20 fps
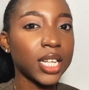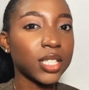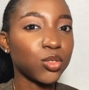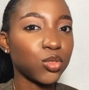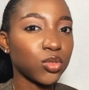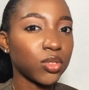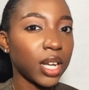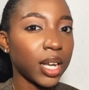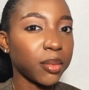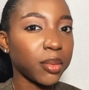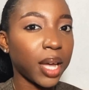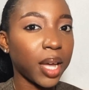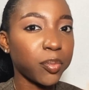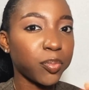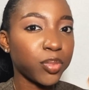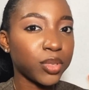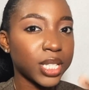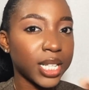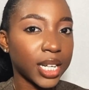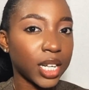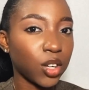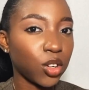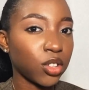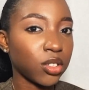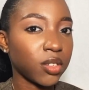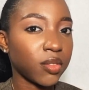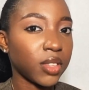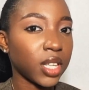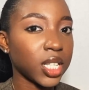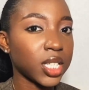I put like a
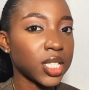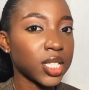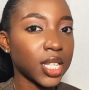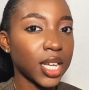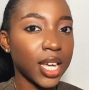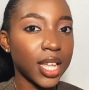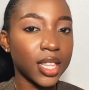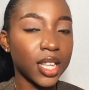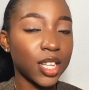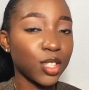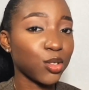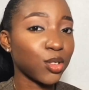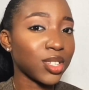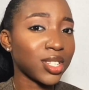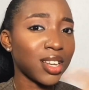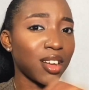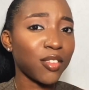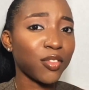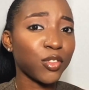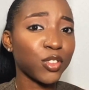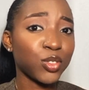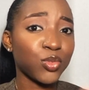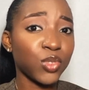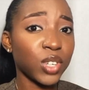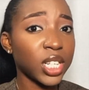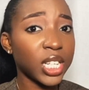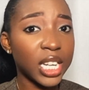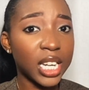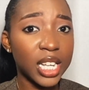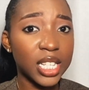lot of things together, so it now feels
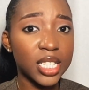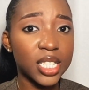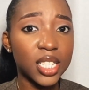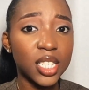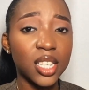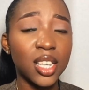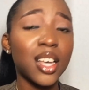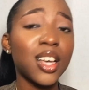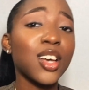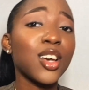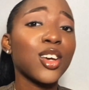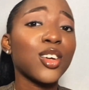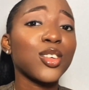really lengthy.